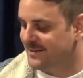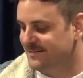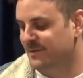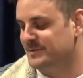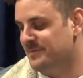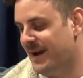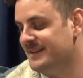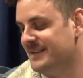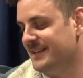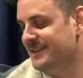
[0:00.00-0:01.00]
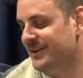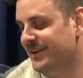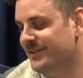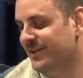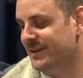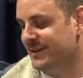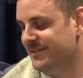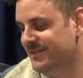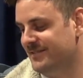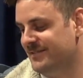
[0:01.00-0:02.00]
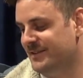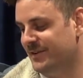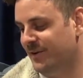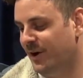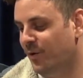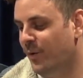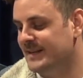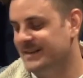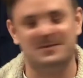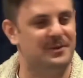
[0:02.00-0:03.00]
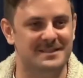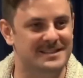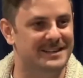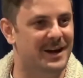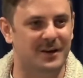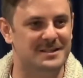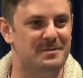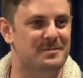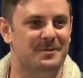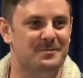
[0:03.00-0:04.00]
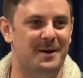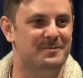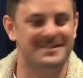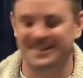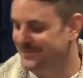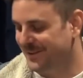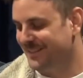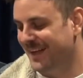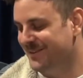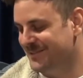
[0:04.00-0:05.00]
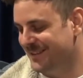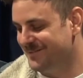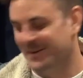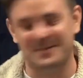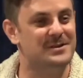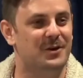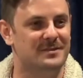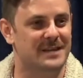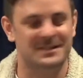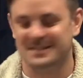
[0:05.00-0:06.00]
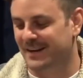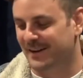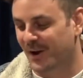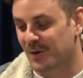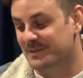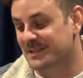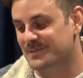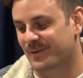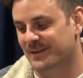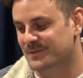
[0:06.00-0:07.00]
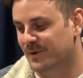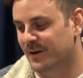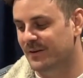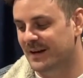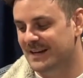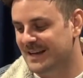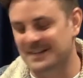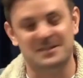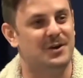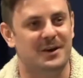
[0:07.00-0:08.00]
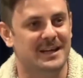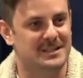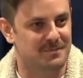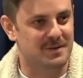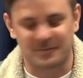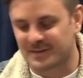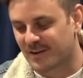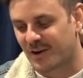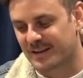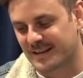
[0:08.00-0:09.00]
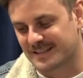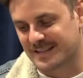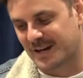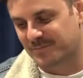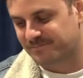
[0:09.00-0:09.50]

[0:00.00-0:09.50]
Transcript: that was the main thing, you know, like, you know, I always, every time I see it now, I see people at the pub and stuff like that with, you know, this is a conversation starter. And I hope with this one as well, it just kind of gets people, it kind of gets the,